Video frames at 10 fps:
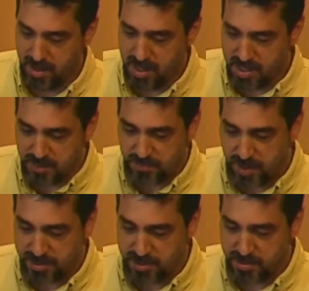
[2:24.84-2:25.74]
This
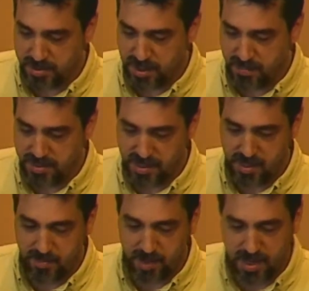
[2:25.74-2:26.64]
Fox News commentator,
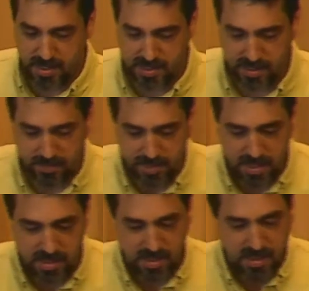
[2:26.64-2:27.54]
Brian
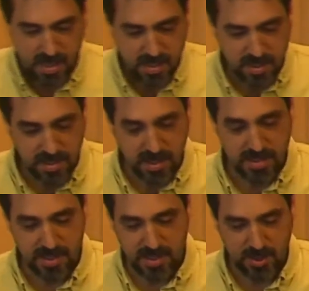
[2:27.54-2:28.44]
Kilmeade,
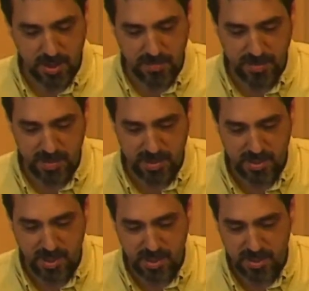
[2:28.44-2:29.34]
discussing the Trump
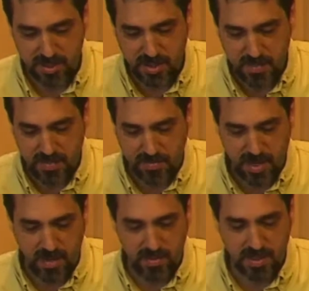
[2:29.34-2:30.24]
administration's treatment of
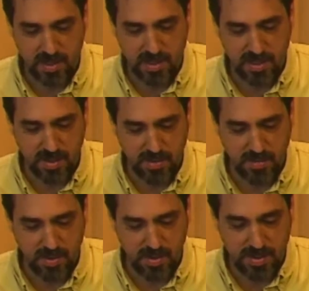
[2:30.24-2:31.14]
migrants in our southern
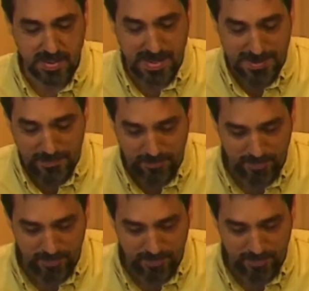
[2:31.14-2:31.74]
border, said,